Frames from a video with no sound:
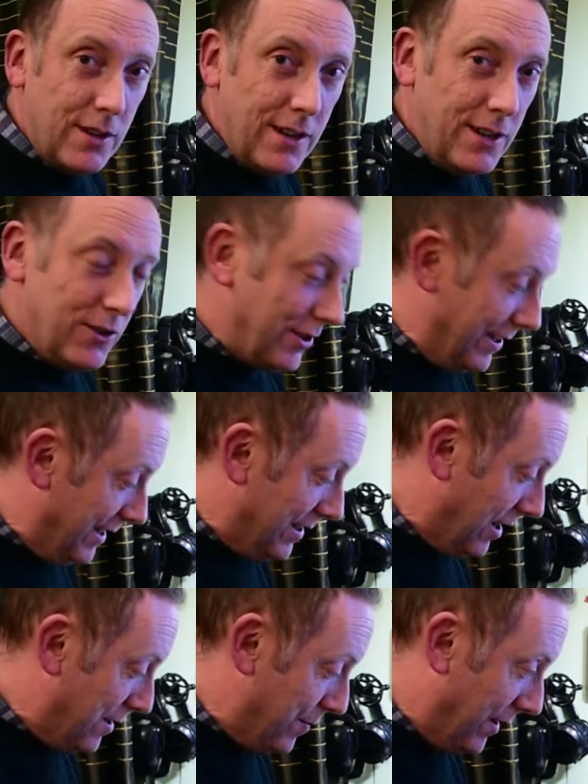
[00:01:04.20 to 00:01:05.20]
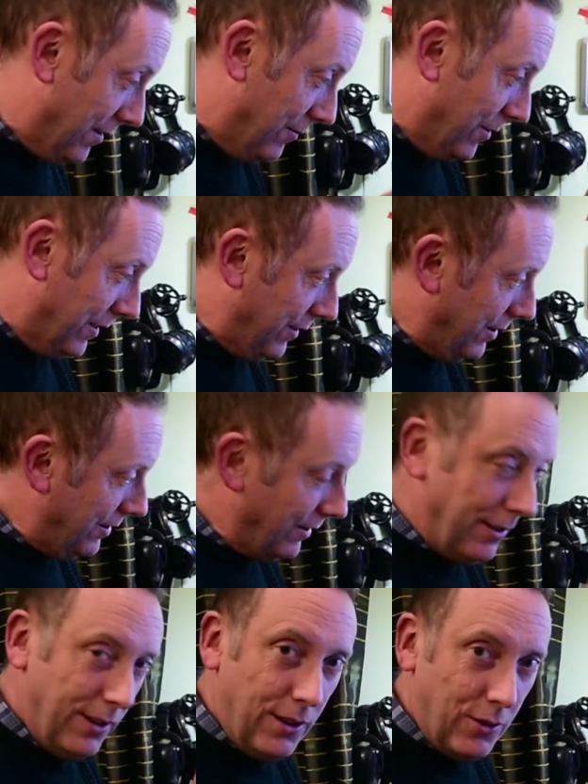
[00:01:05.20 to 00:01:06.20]
to initially typing with,
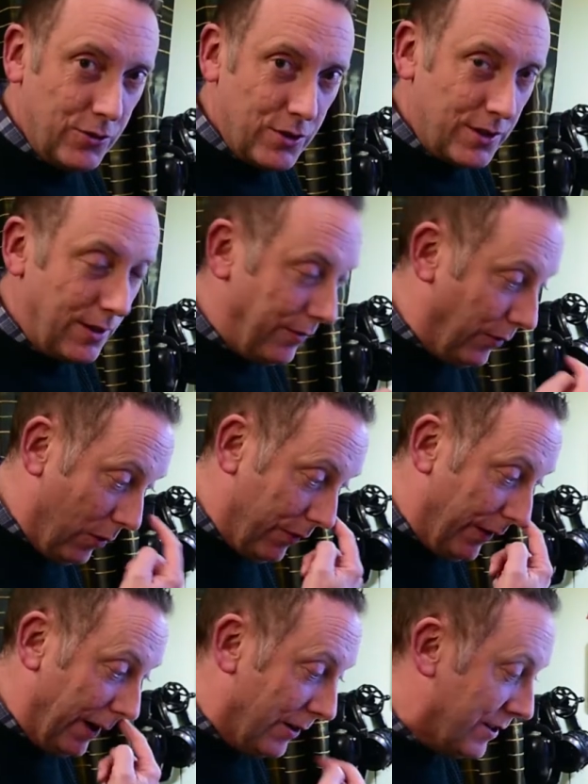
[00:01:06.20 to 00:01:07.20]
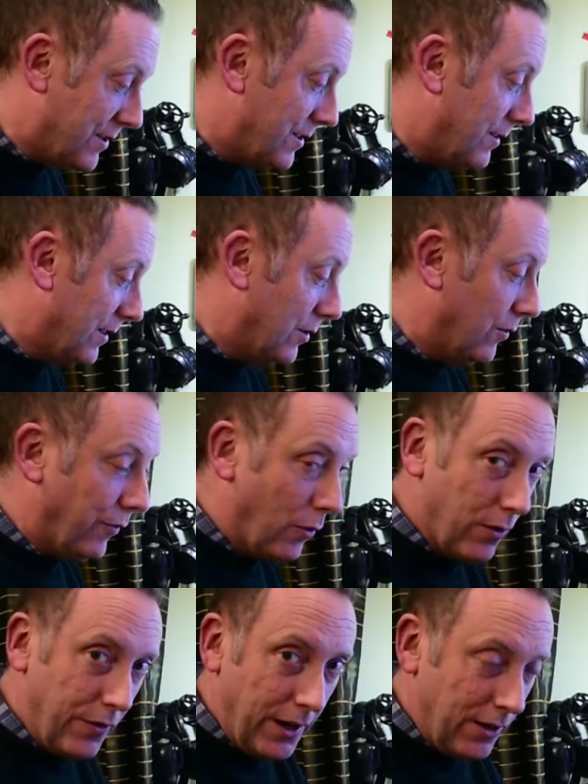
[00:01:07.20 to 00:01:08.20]
you know, just the four fingers, the two
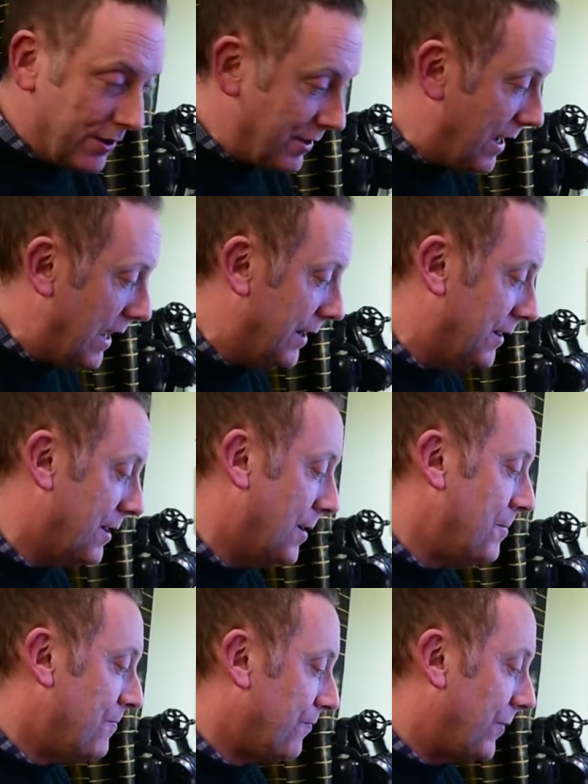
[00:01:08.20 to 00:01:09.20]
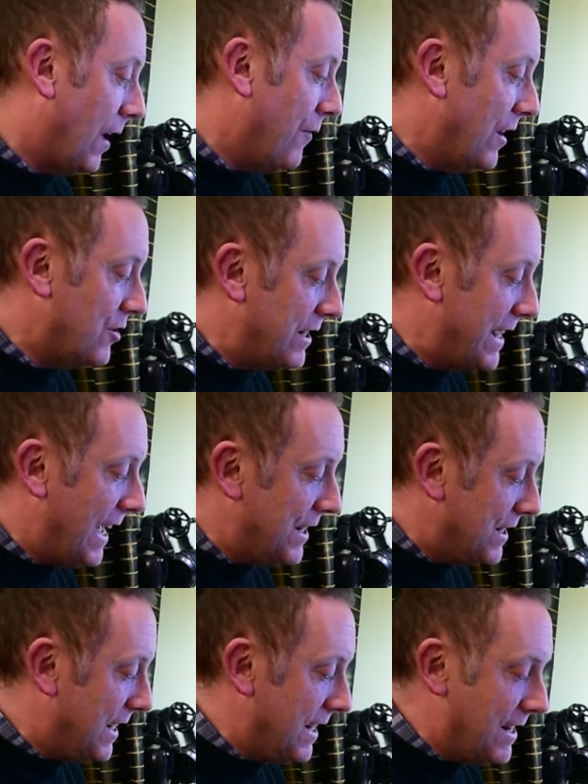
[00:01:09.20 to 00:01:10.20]
forefingers, and eventually
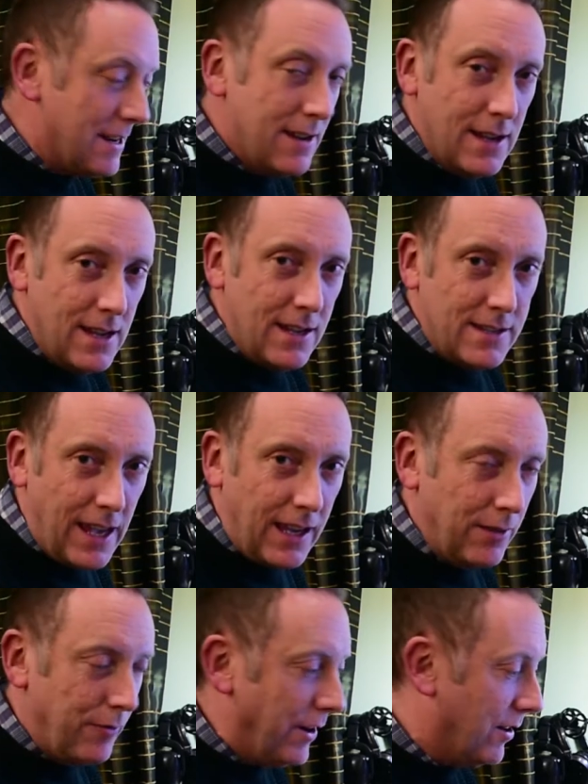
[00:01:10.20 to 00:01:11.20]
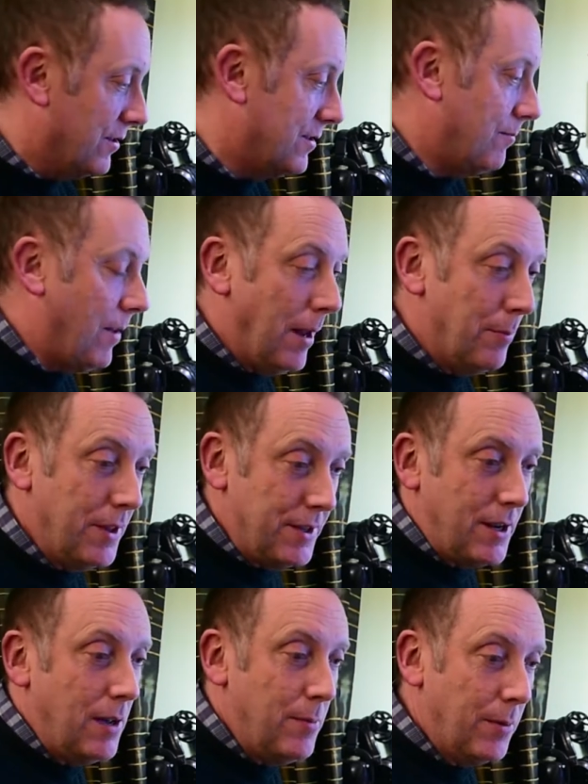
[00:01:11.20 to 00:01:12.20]
added in second fingers. And by the
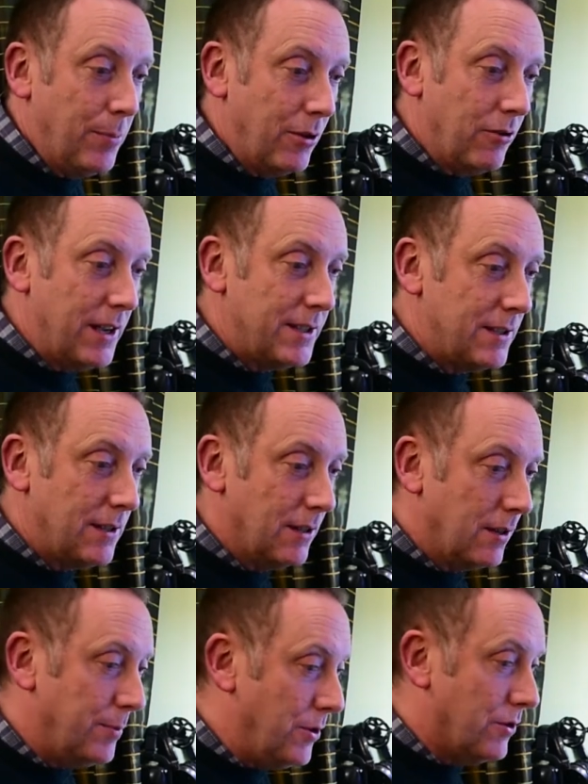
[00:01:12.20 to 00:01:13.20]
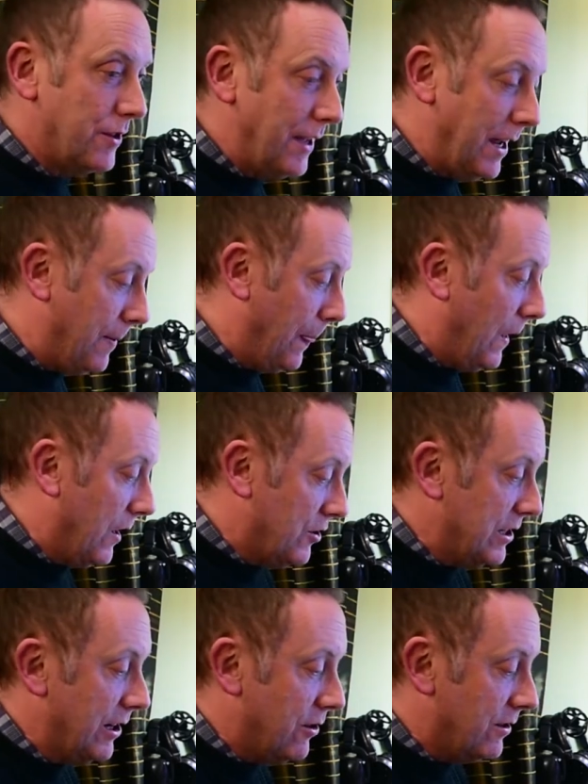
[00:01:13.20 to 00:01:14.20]
time I progressed to the computer then, I
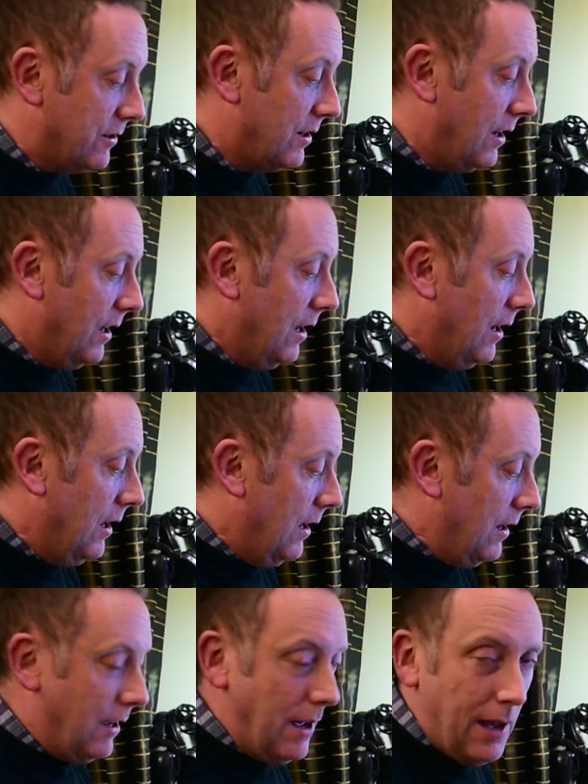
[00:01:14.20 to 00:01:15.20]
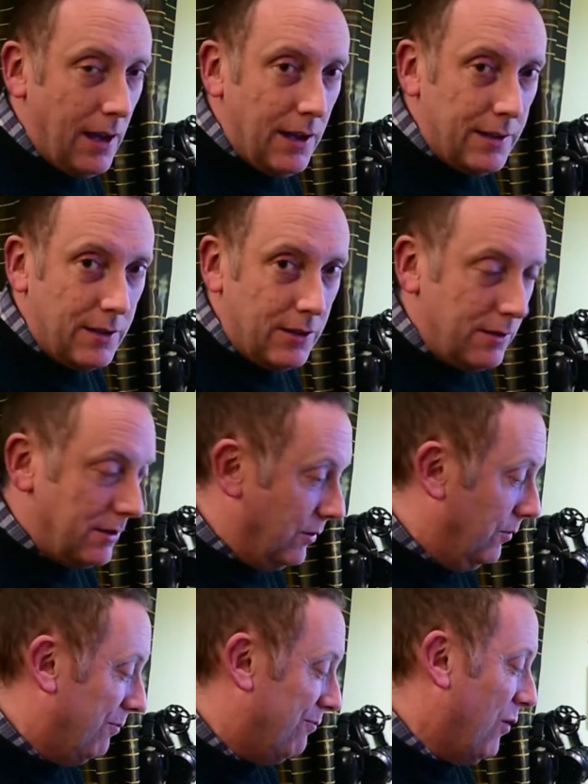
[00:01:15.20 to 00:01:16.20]
actually learned
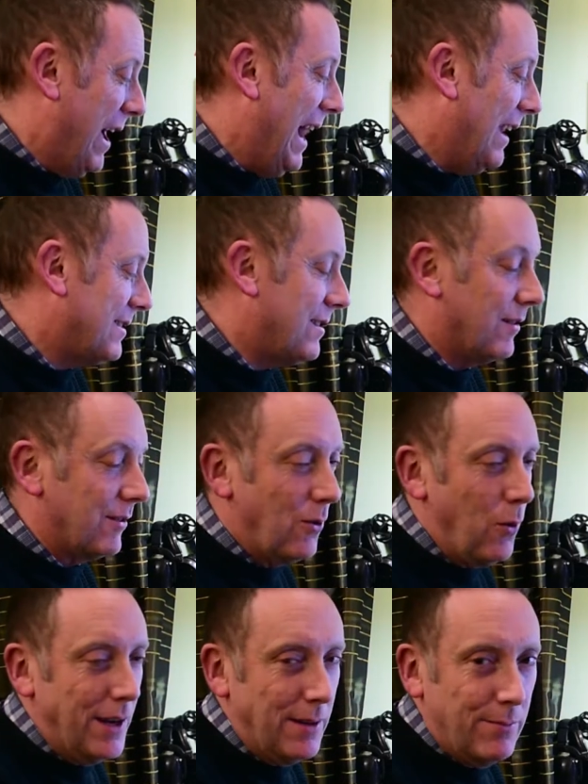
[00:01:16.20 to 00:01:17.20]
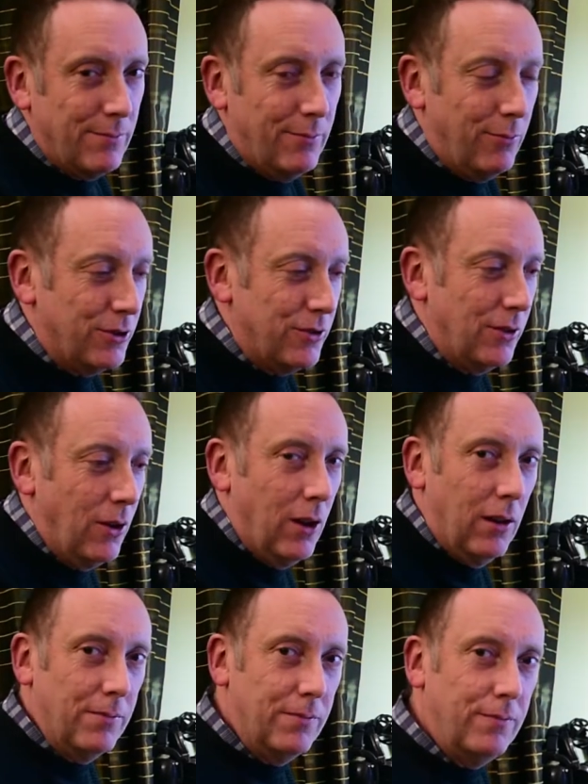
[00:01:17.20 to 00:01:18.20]
well, it's not quite what you'd
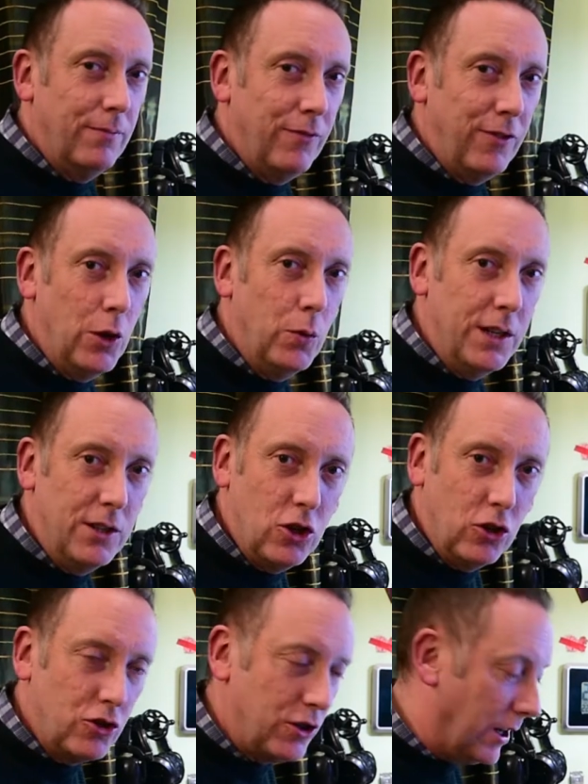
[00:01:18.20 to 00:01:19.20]
call fluid touch